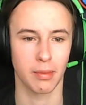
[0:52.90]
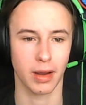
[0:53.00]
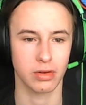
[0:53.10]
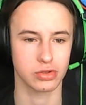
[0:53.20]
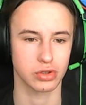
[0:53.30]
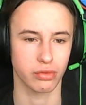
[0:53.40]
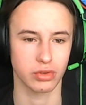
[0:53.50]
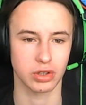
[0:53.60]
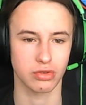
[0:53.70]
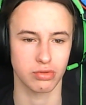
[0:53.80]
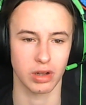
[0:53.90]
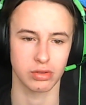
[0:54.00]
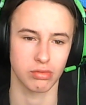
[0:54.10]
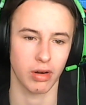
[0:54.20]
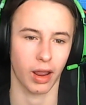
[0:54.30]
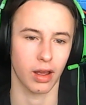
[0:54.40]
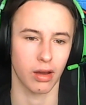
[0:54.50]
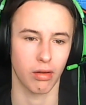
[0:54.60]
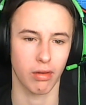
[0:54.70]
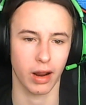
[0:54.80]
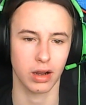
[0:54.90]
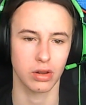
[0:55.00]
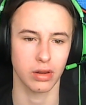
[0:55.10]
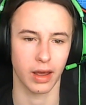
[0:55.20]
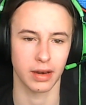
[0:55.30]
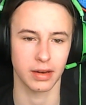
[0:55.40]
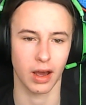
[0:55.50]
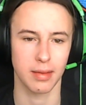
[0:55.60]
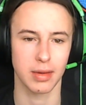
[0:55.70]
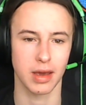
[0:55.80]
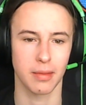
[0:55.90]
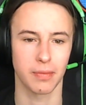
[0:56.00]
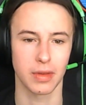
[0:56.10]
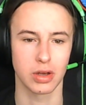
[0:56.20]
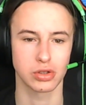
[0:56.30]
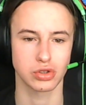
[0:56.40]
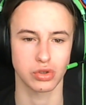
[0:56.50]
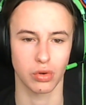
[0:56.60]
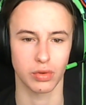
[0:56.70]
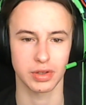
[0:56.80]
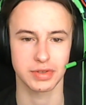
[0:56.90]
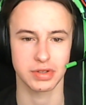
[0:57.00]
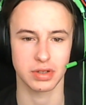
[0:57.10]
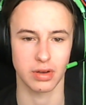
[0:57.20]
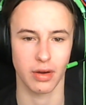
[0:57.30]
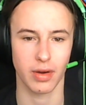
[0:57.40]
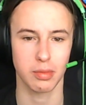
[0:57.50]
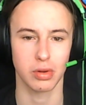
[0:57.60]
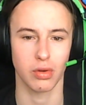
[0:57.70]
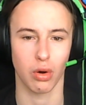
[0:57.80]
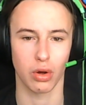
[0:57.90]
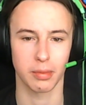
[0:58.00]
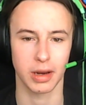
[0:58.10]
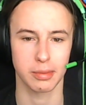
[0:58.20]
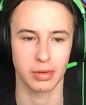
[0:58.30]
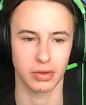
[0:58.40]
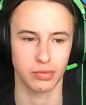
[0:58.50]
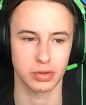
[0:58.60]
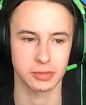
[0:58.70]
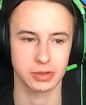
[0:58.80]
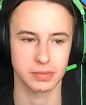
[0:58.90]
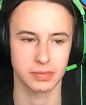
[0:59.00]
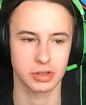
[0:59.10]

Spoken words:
Microsoft Internet Oracle, and IBM, so it's available on many platforms.